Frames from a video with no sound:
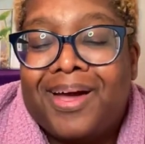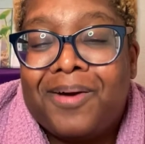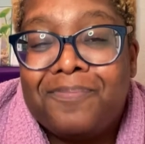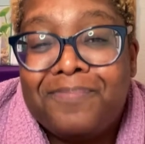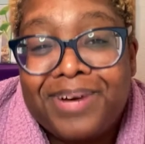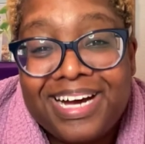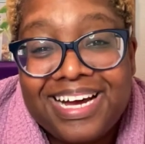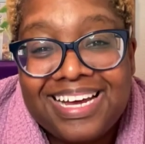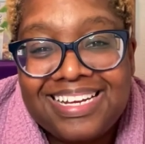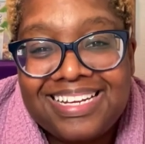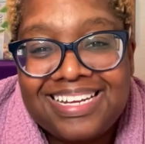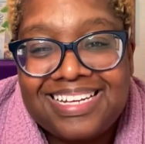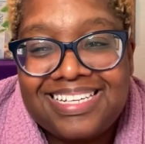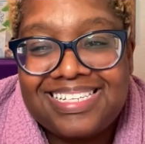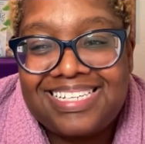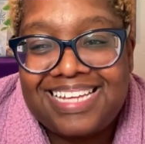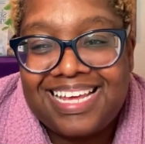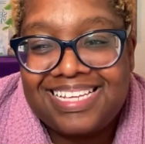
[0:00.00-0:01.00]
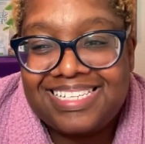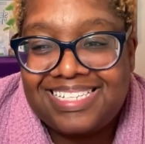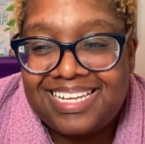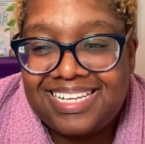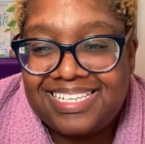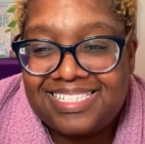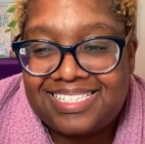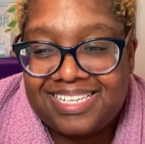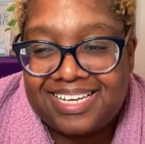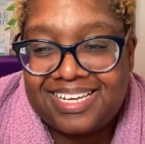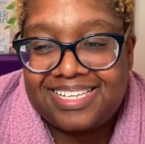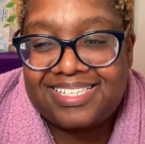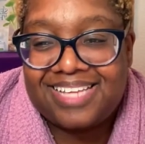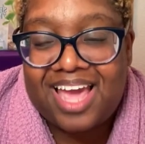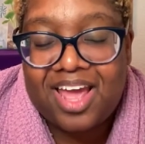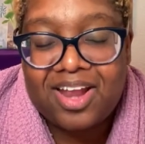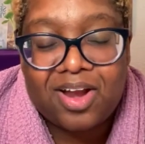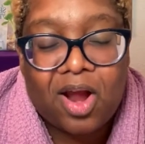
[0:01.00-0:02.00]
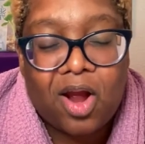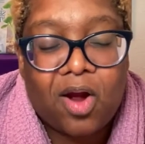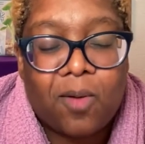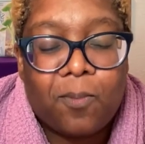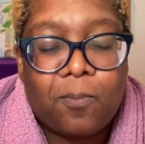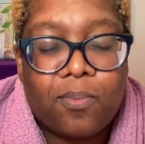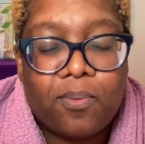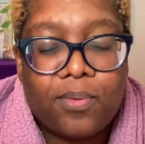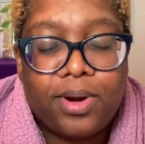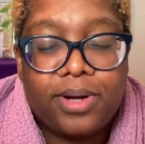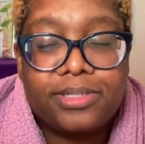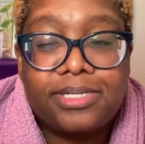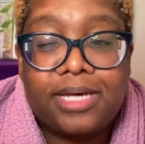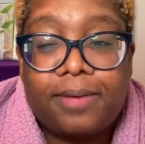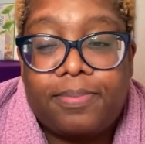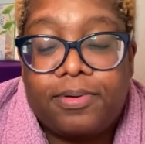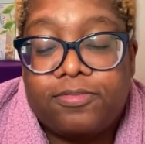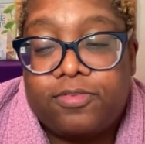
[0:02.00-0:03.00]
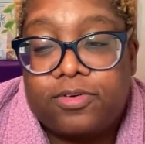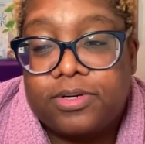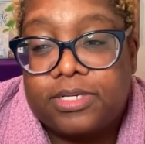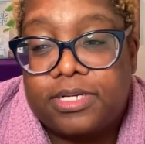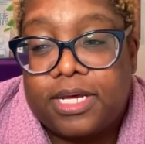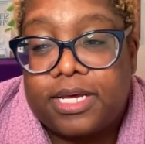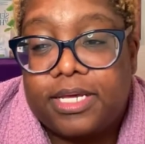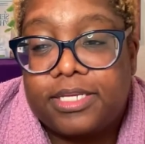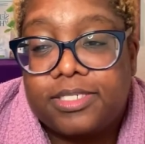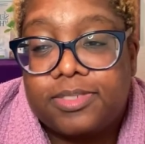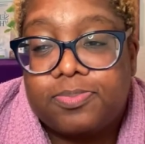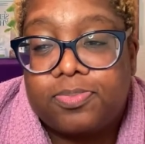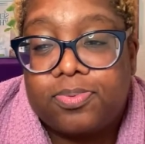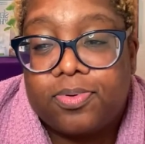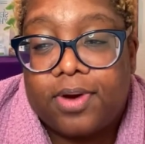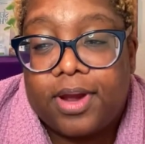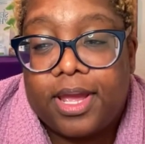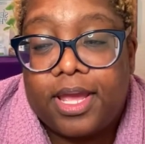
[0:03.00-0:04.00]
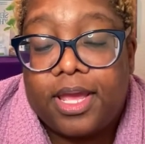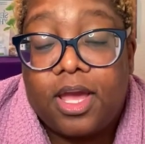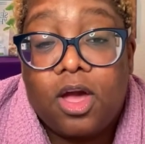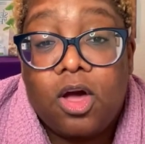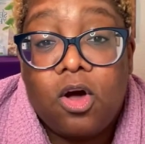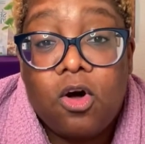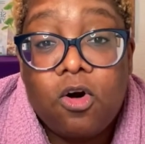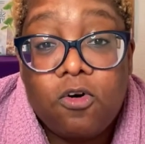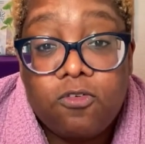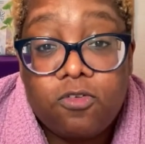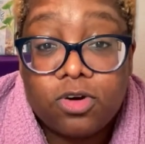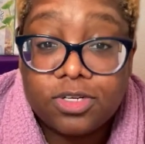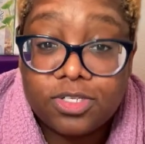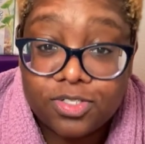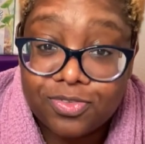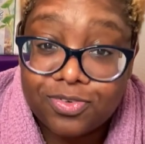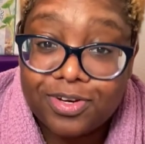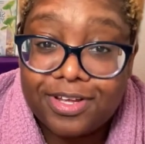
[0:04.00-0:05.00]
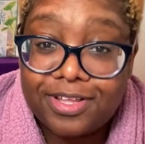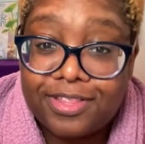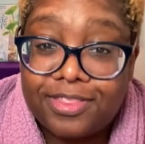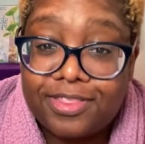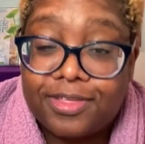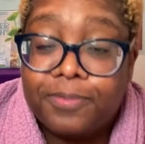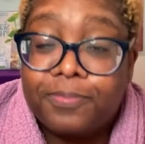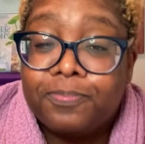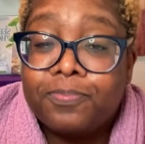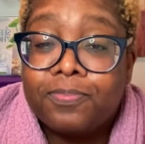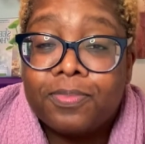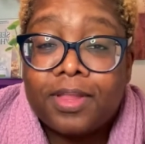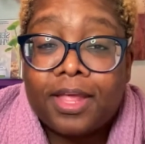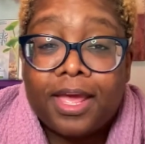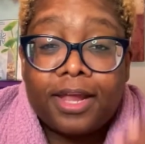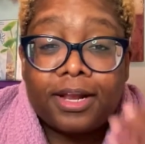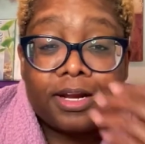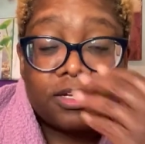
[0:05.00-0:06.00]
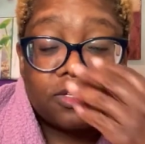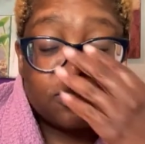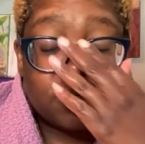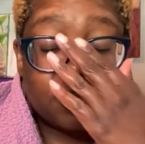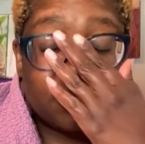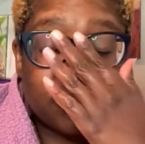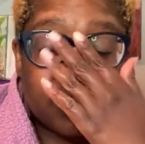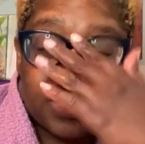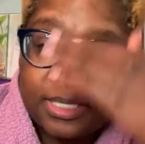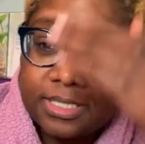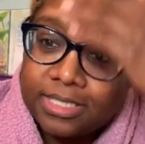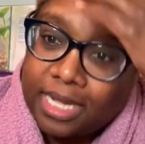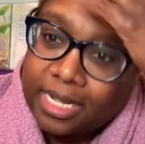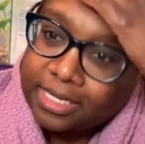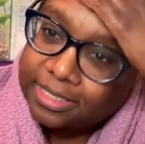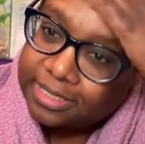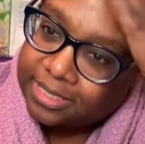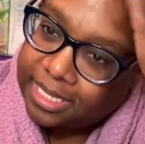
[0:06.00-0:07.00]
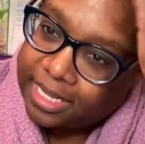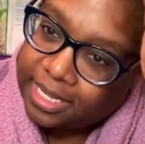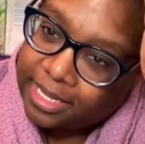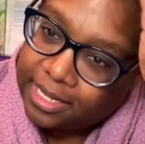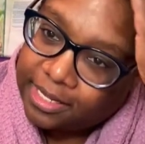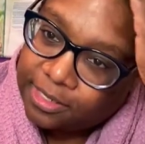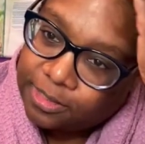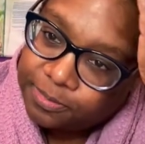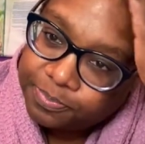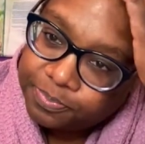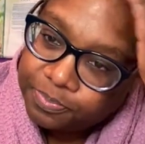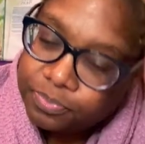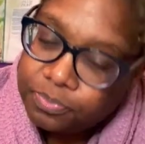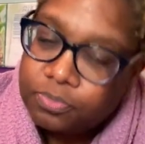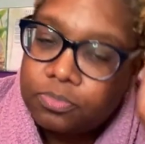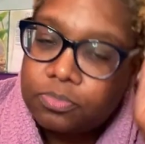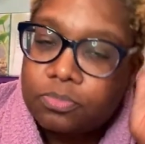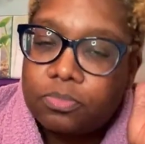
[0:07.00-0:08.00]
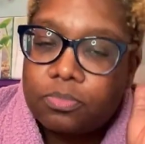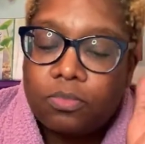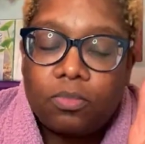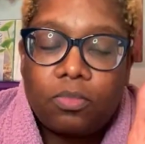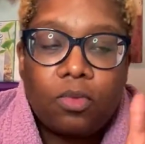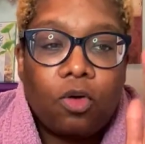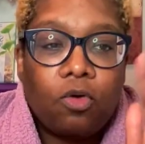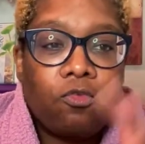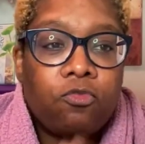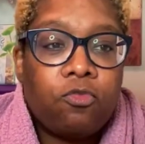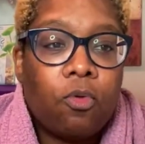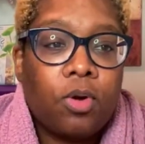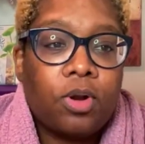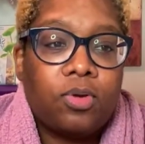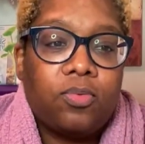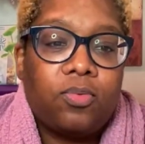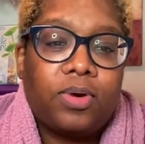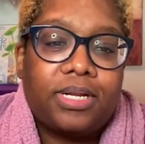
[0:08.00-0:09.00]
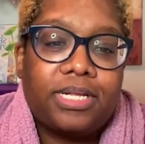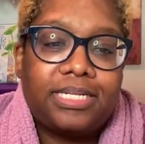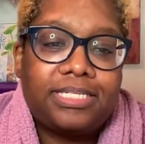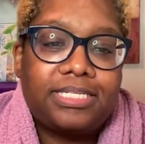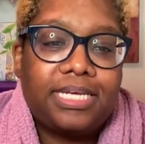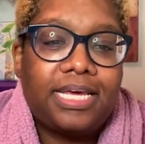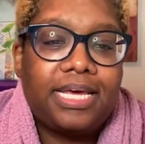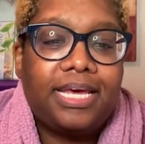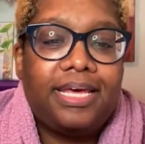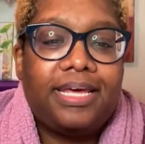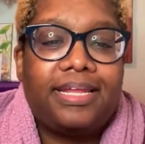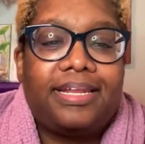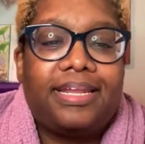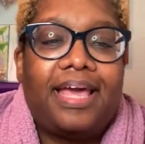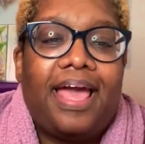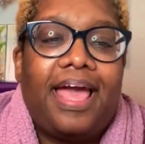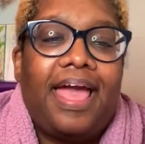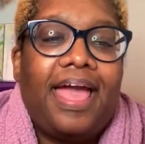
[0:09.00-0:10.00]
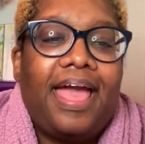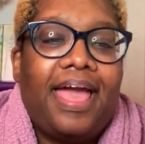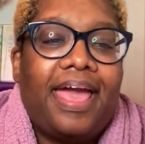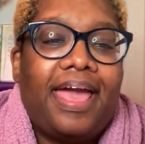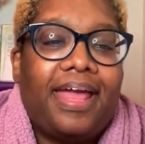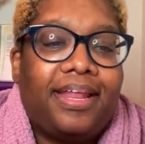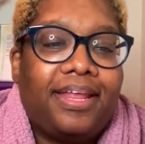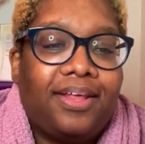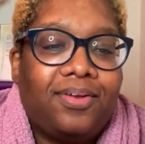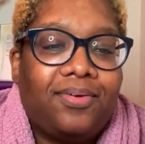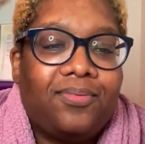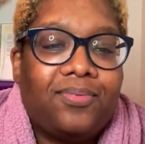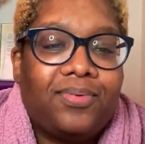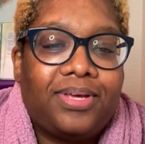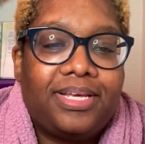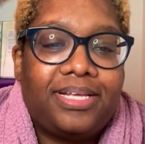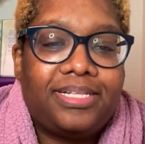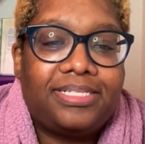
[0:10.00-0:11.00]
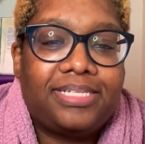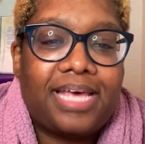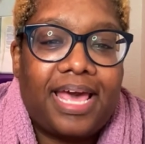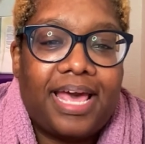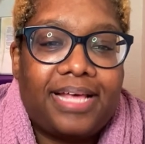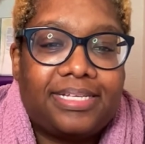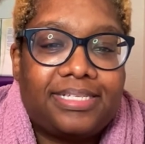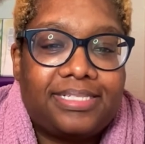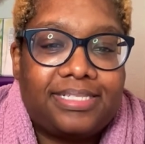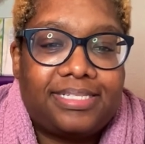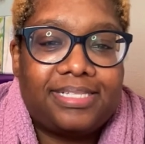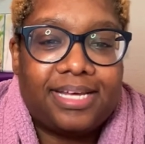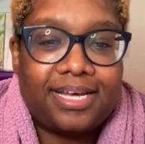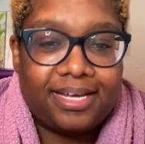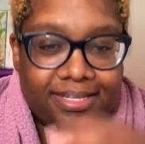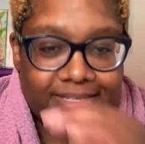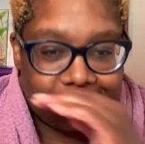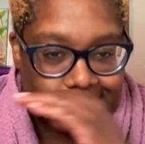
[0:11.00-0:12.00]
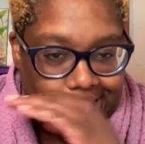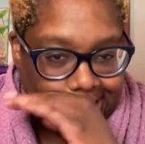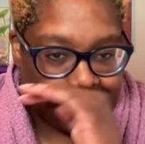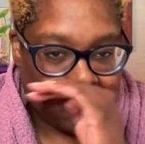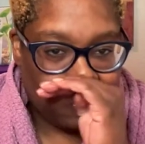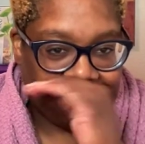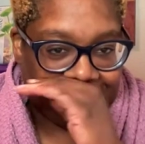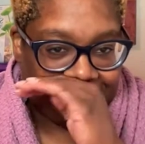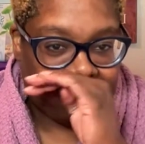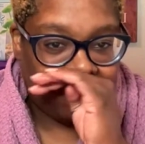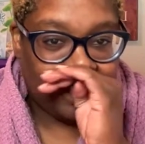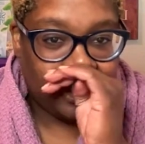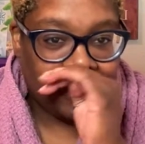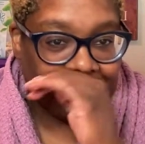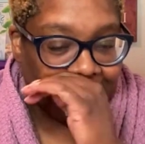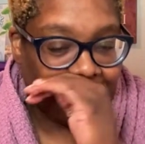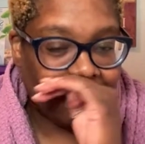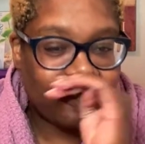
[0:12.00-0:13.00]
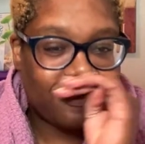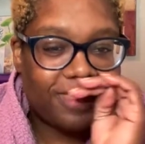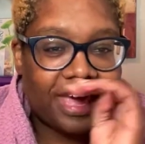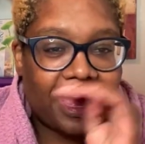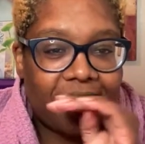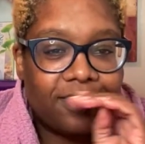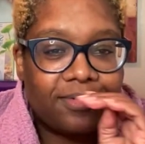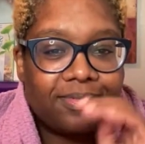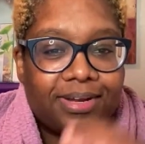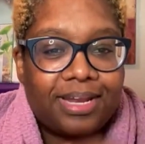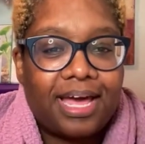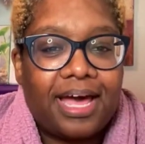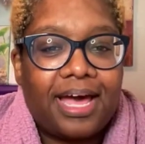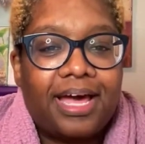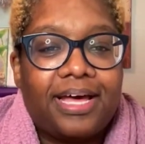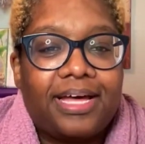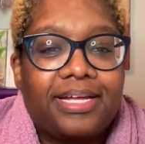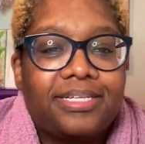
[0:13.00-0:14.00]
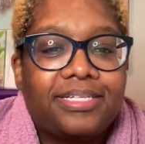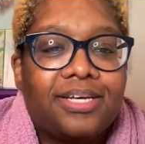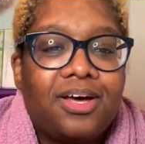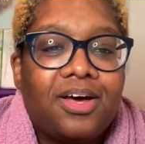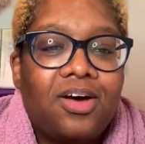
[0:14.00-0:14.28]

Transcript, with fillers: But today is day six, and our prayer topic for today is pray for strength. And our scripture is Isaiah 41 and 10, and it reads as thus Fear thou not,